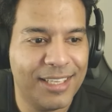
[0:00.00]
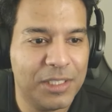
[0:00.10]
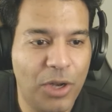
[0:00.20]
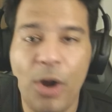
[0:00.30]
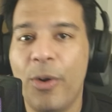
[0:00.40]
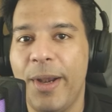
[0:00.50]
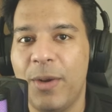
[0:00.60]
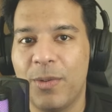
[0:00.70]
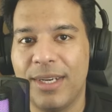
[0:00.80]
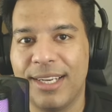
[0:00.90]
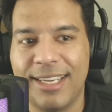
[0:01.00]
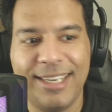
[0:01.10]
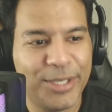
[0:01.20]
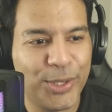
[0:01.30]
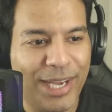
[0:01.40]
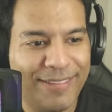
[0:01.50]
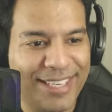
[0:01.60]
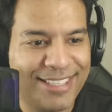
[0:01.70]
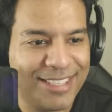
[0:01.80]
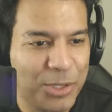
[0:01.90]
not going to work unless you have
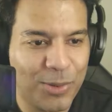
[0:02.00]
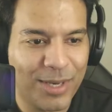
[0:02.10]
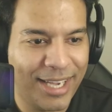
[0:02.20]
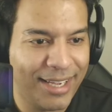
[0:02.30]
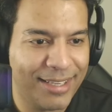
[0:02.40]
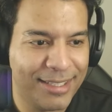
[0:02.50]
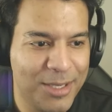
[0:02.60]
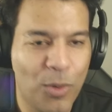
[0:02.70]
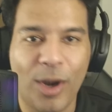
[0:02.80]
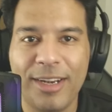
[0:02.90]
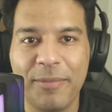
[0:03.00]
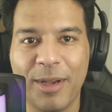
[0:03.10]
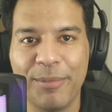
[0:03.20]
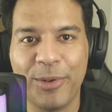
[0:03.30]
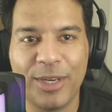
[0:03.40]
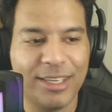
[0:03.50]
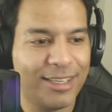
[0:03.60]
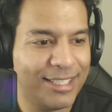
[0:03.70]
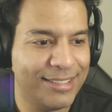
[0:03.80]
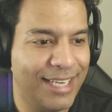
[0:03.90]
access to a quantum computer
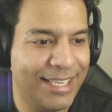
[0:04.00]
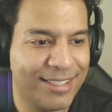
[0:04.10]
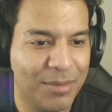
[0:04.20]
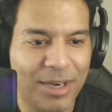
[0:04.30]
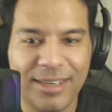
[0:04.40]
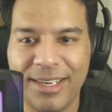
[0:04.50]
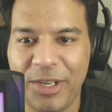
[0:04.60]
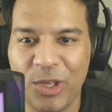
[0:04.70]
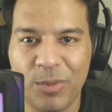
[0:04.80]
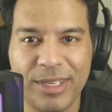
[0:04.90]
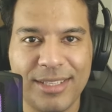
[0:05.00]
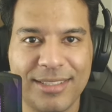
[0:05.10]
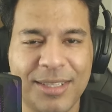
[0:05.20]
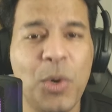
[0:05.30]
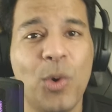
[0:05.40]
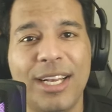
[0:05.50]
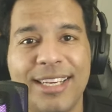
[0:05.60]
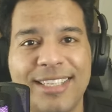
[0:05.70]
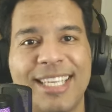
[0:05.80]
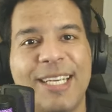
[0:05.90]
and like some 100 qubits. Google
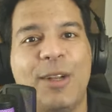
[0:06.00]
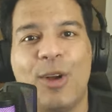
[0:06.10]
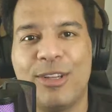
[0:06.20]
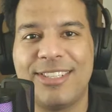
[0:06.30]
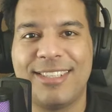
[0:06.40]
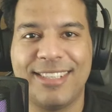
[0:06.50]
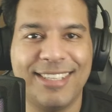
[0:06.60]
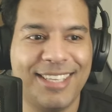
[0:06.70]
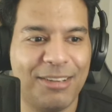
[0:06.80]
recently launched their